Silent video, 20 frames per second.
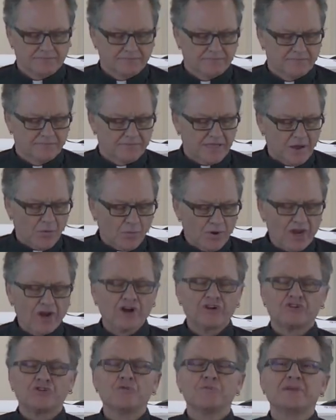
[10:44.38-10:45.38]
That we are
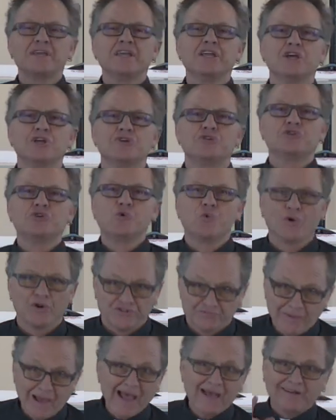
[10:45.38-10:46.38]
to be doers.
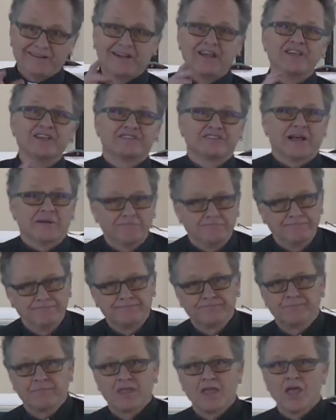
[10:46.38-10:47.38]
But I'll tell you something.
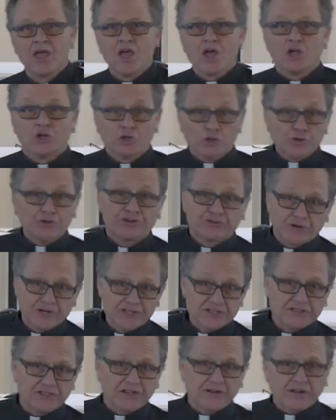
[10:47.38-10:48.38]

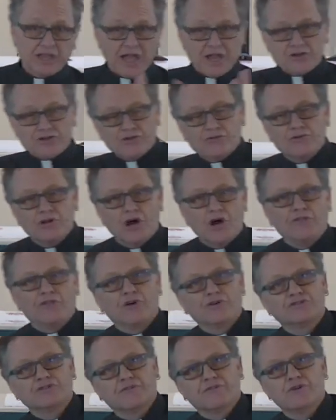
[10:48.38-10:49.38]
Lutherans, and, and you know,
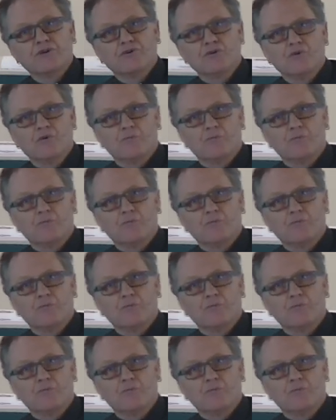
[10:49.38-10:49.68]
those of you